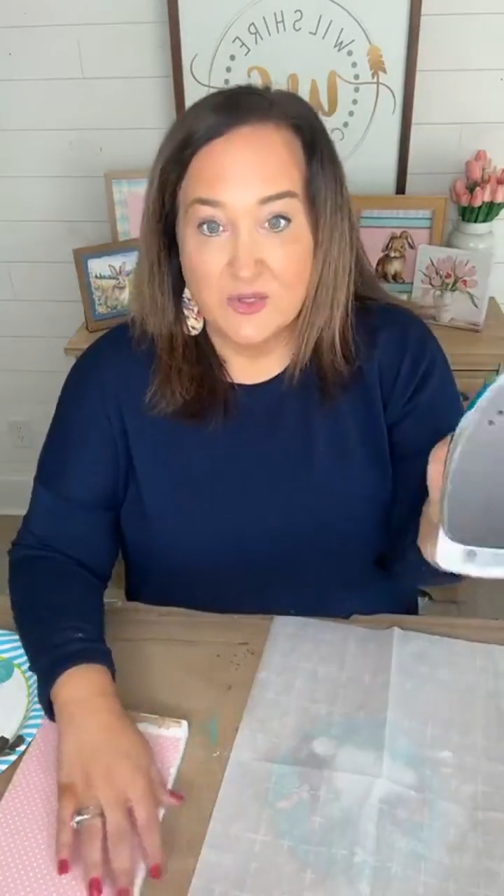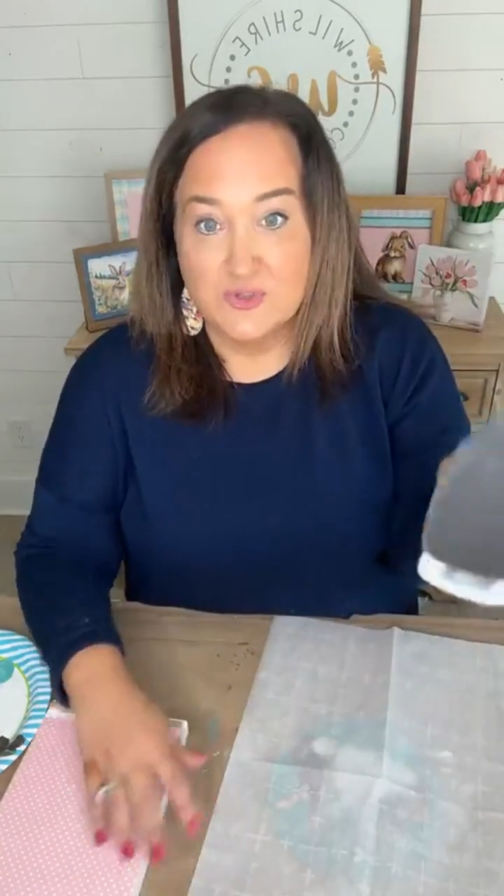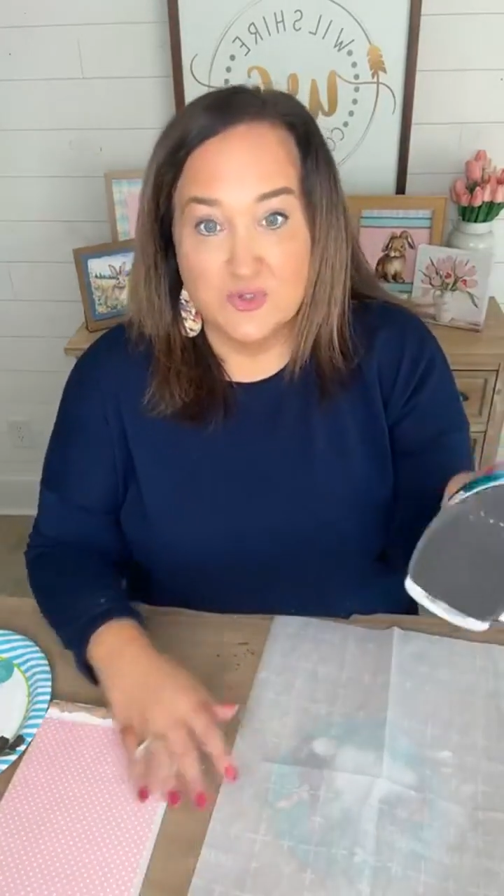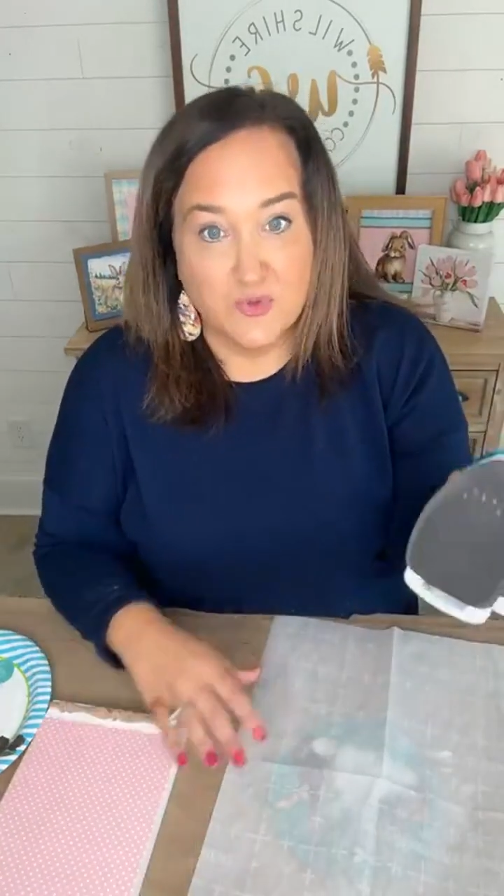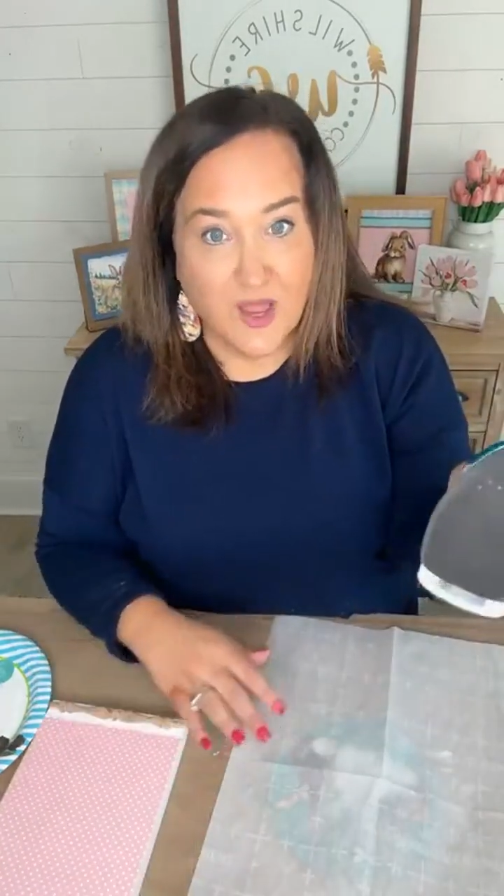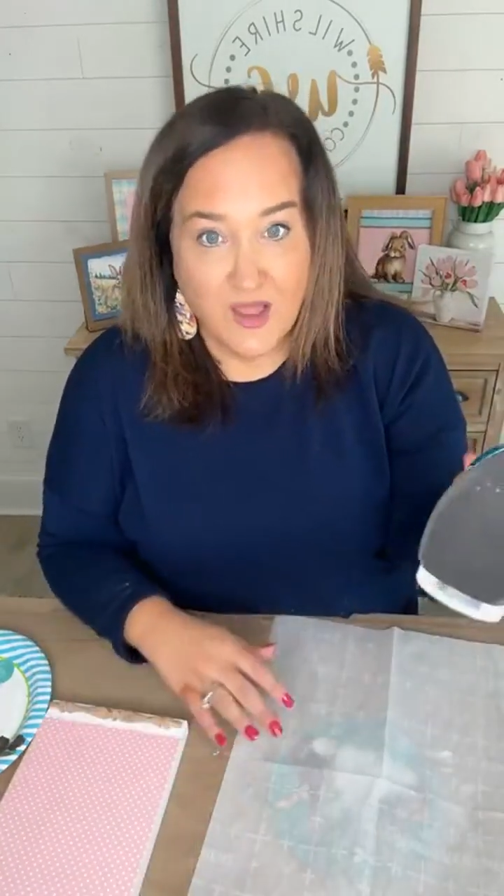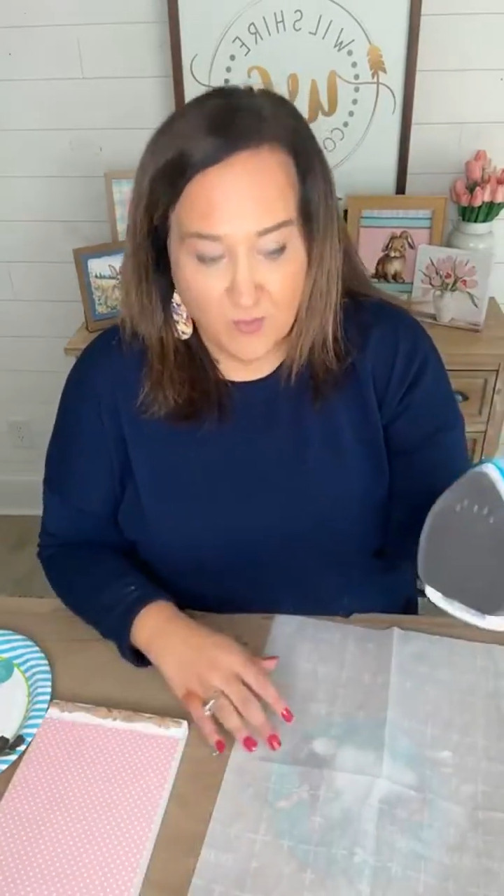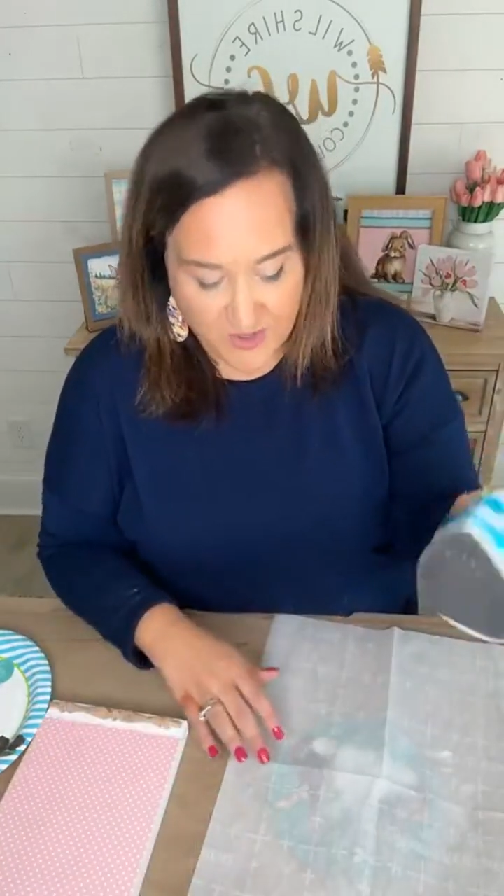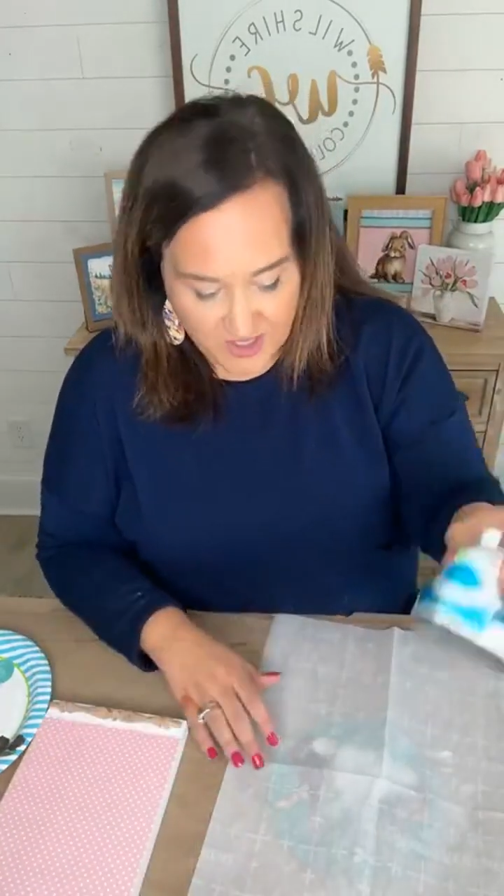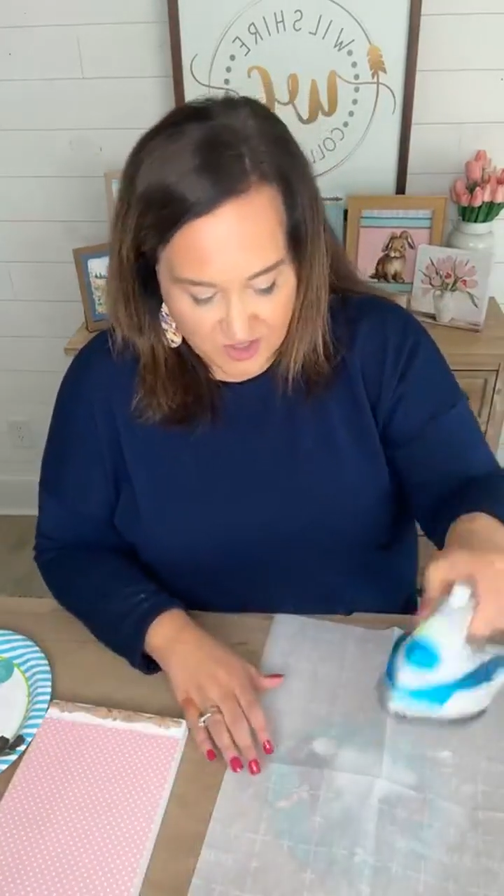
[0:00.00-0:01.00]
You do
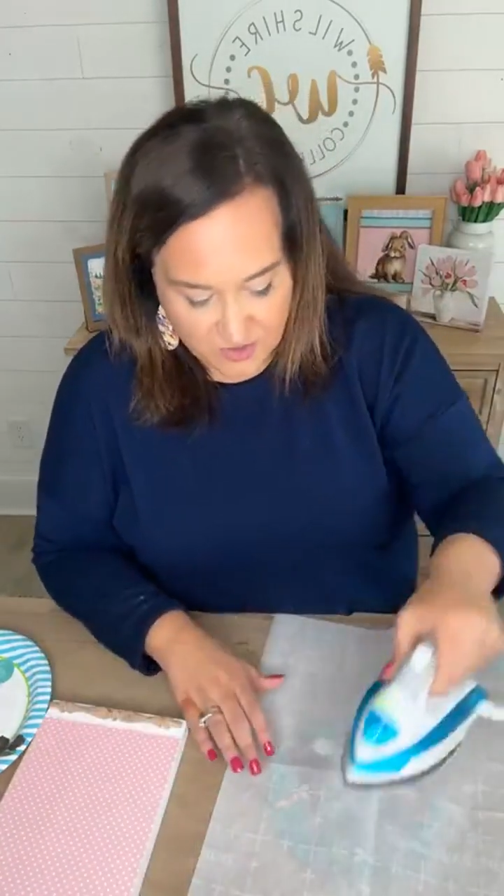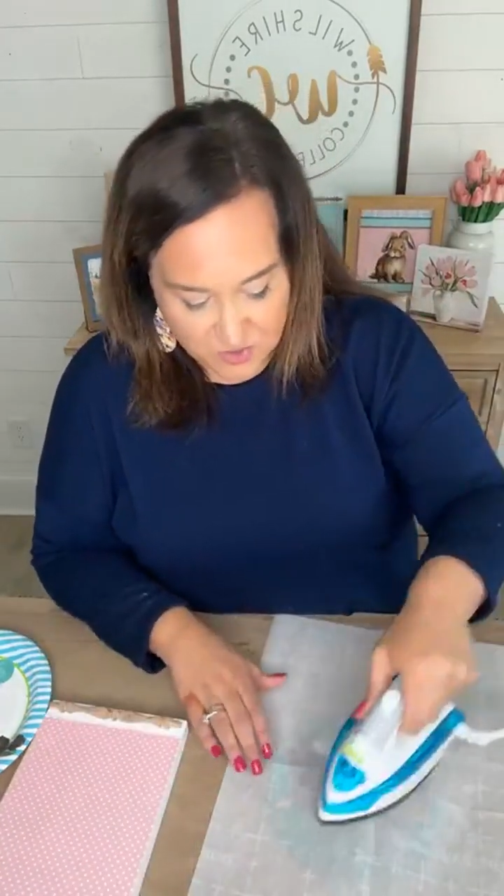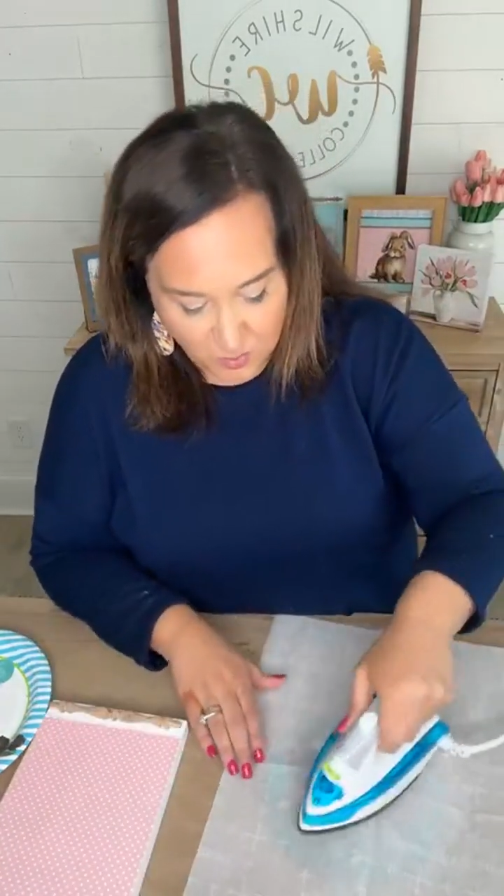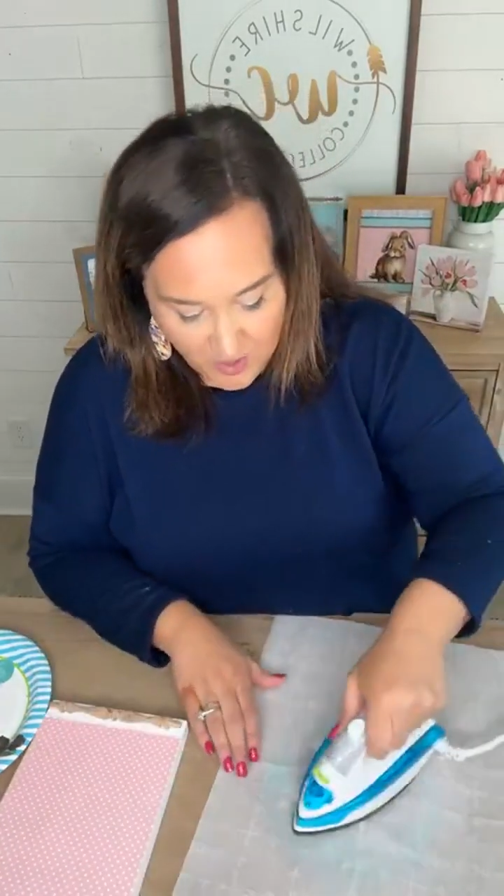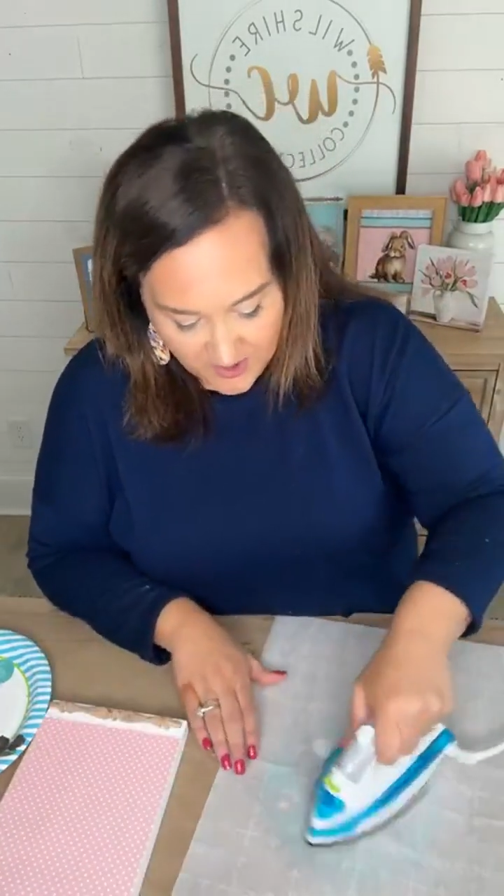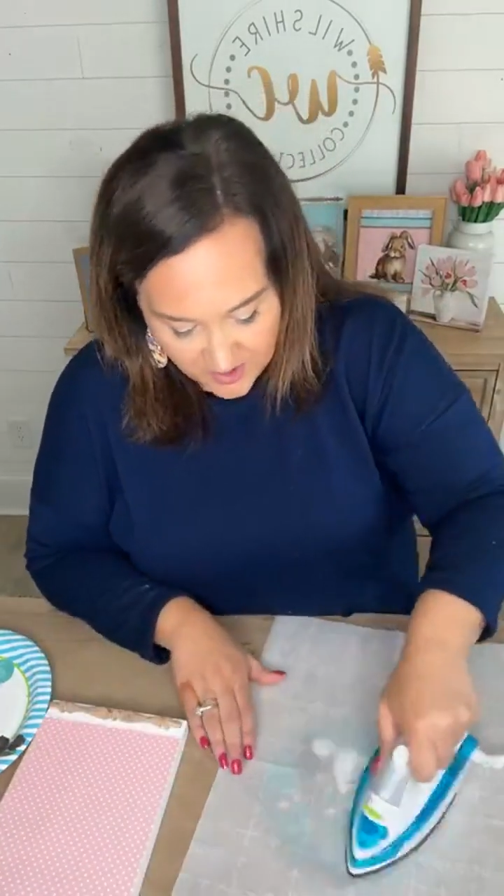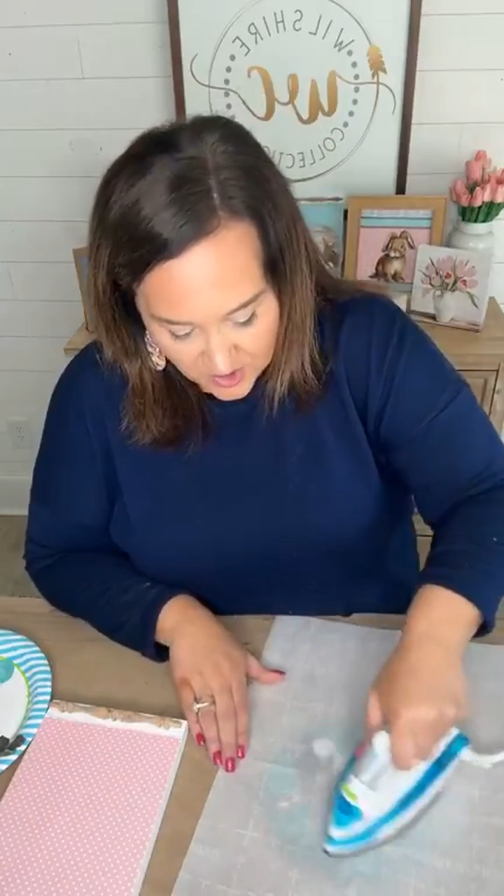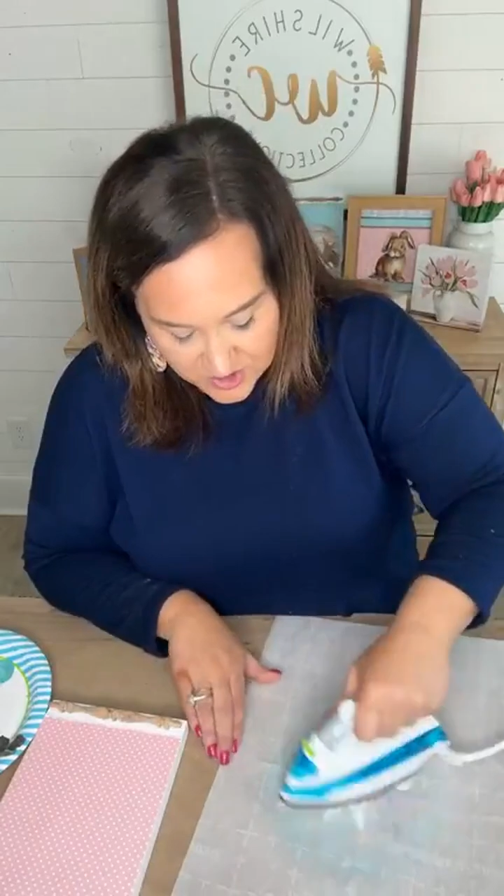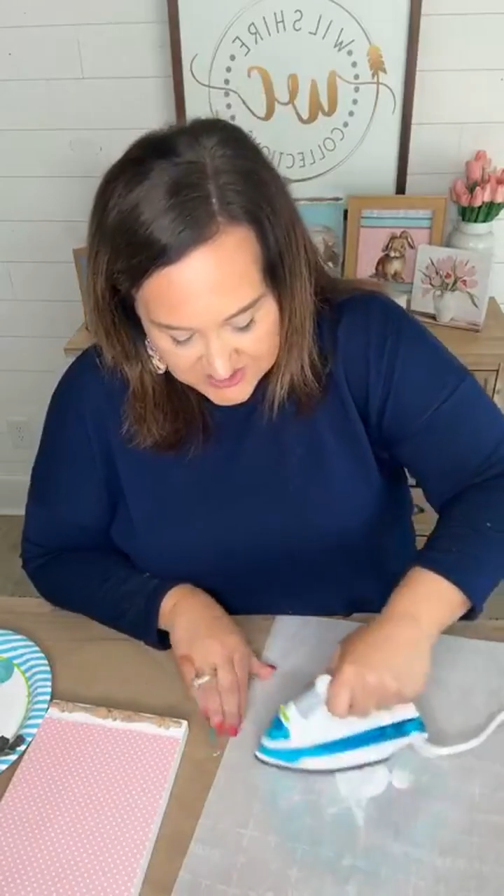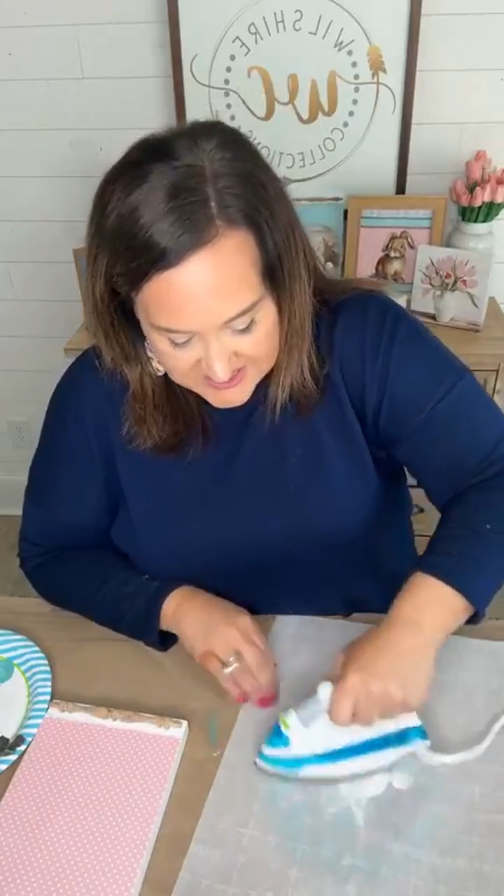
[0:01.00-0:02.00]
not want to use water
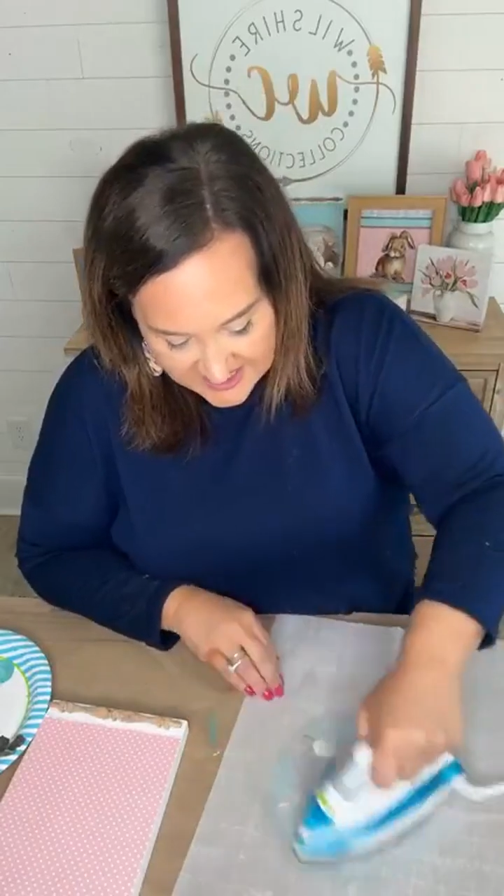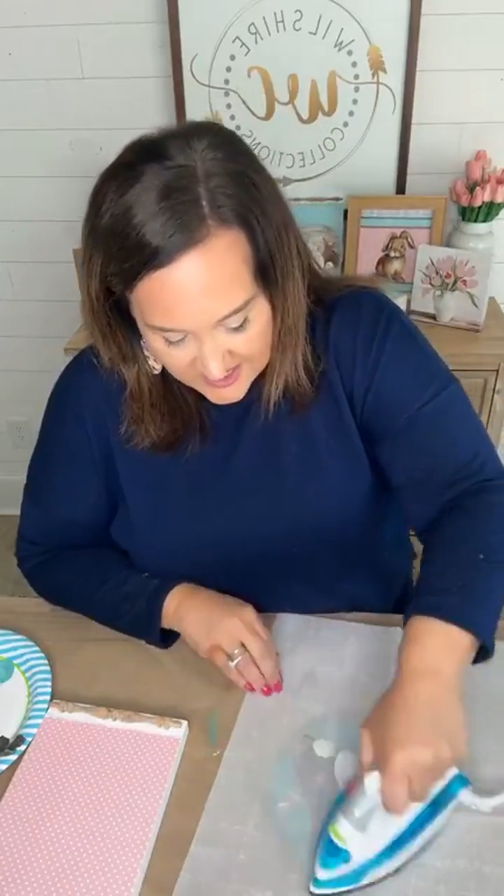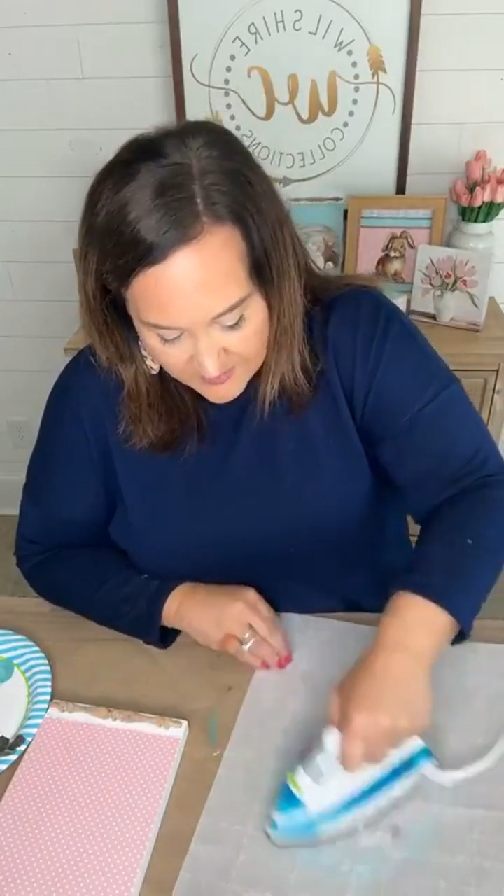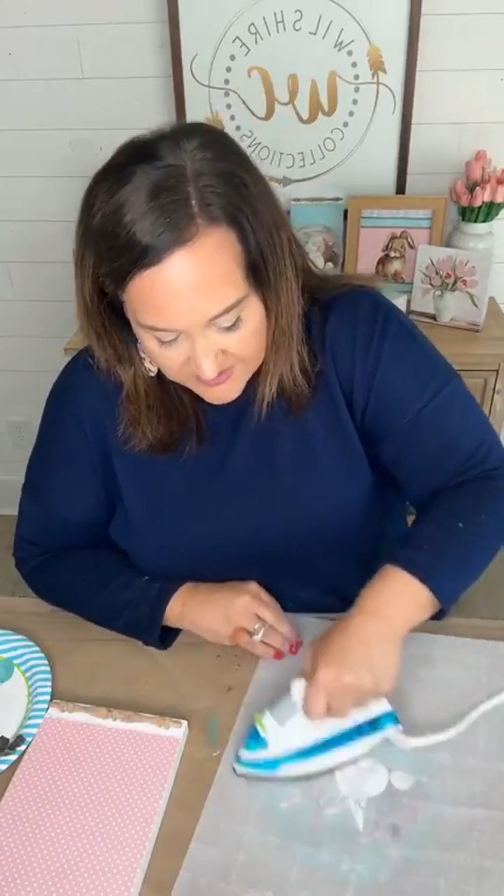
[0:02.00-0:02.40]
or steam,